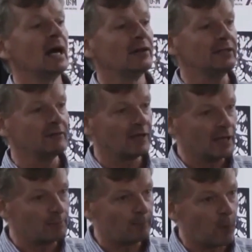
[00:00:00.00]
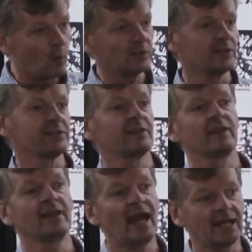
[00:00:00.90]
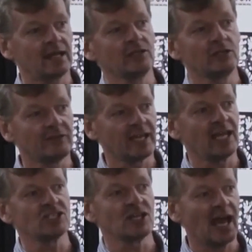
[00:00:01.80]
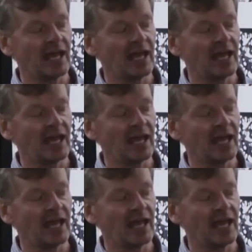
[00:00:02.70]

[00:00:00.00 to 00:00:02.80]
and the importance that that unification